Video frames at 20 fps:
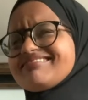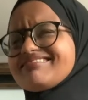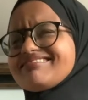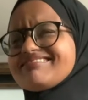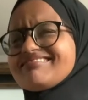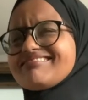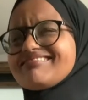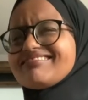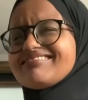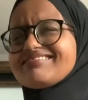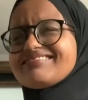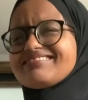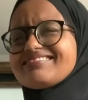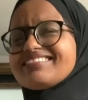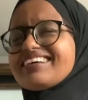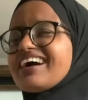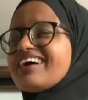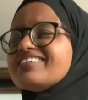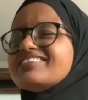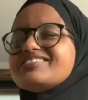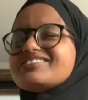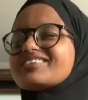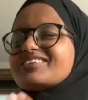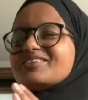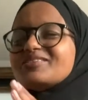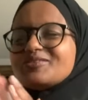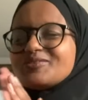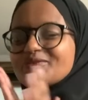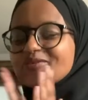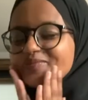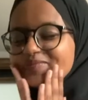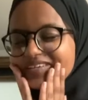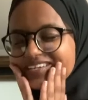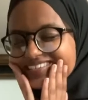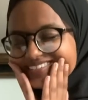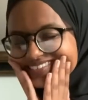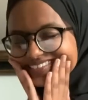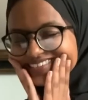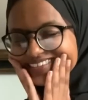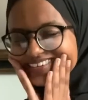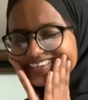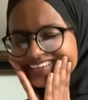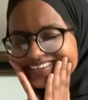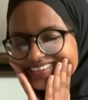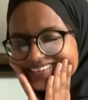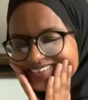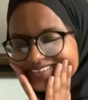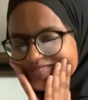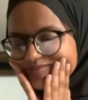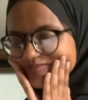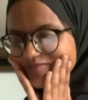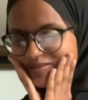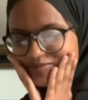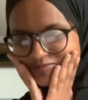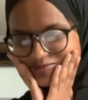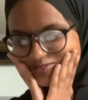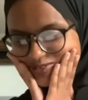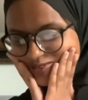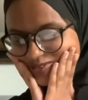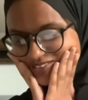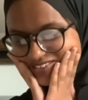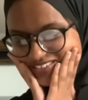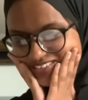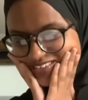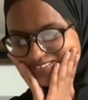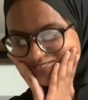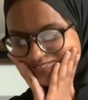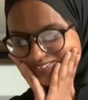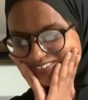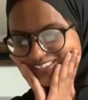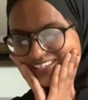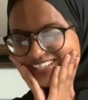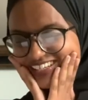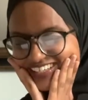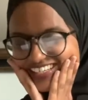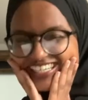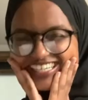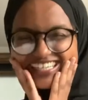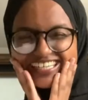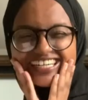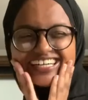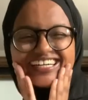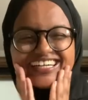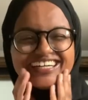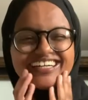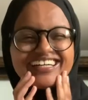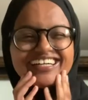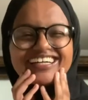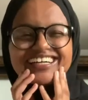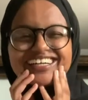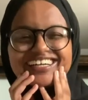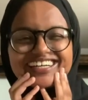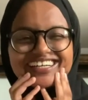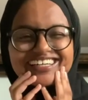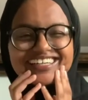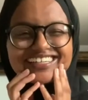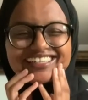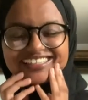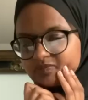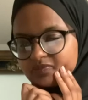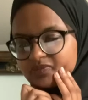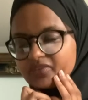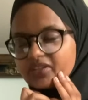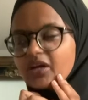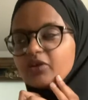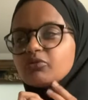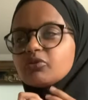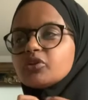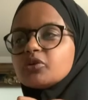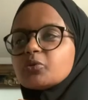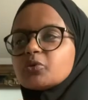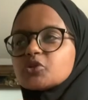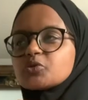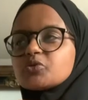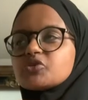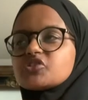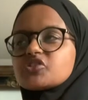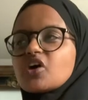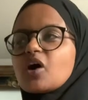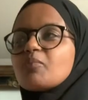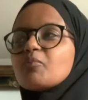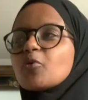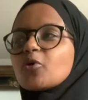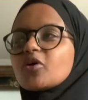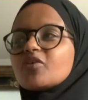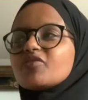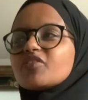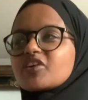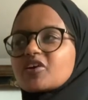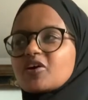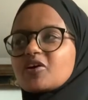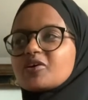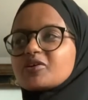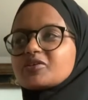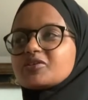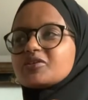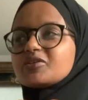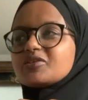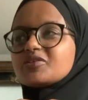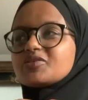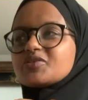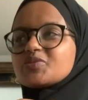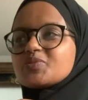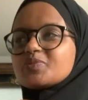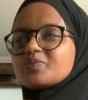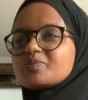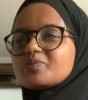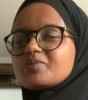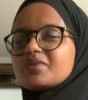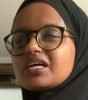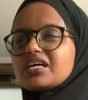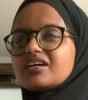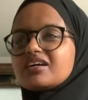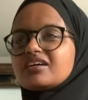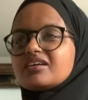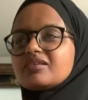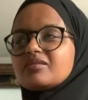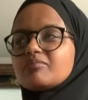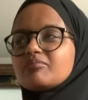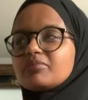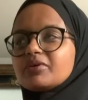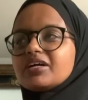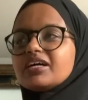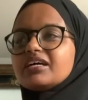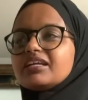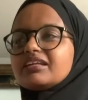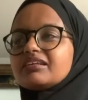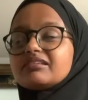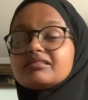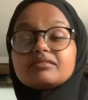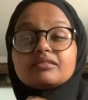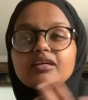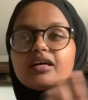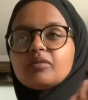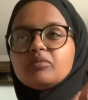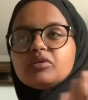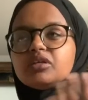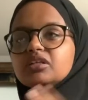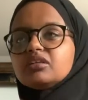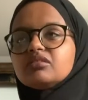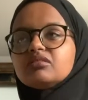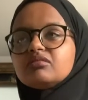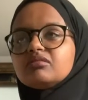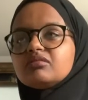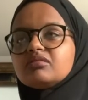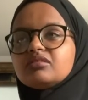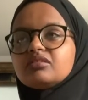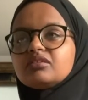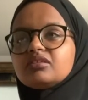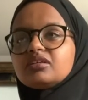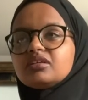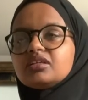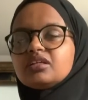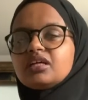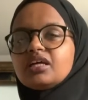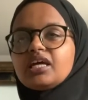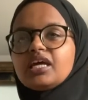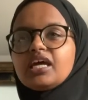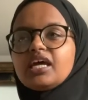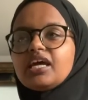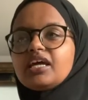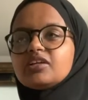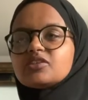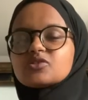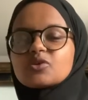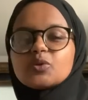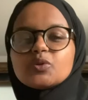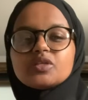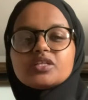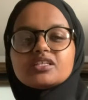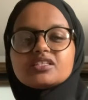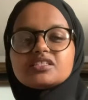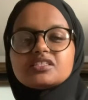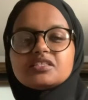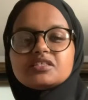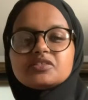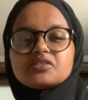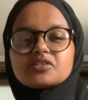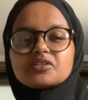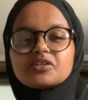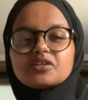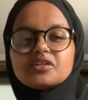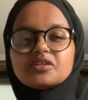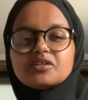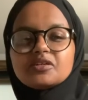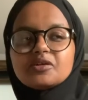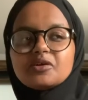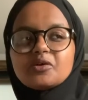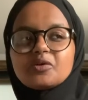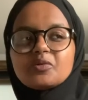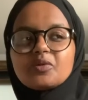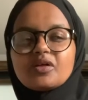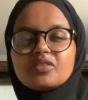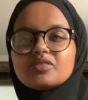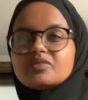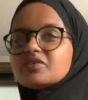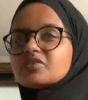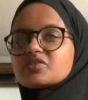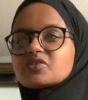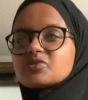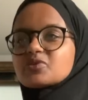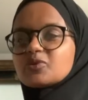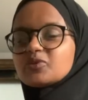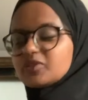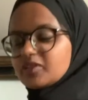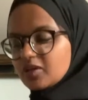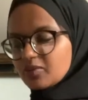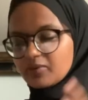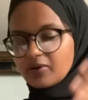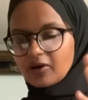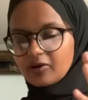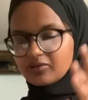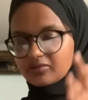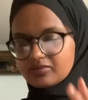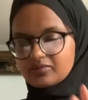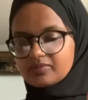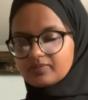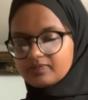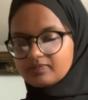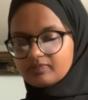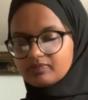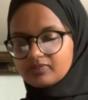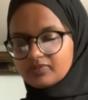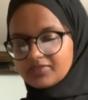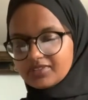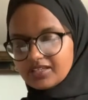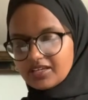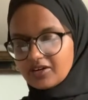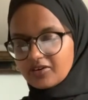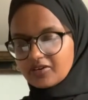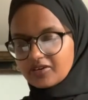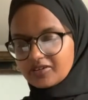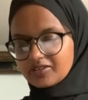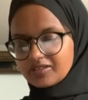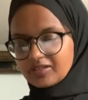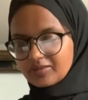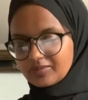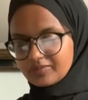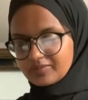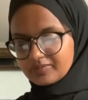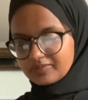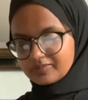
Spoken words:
Oh, Halle's gonna do amazing. I'm so excited for her. I really wish we saw more of the characters, but I mean, hey, it's only a teaser, you know? And this is only about Ariel.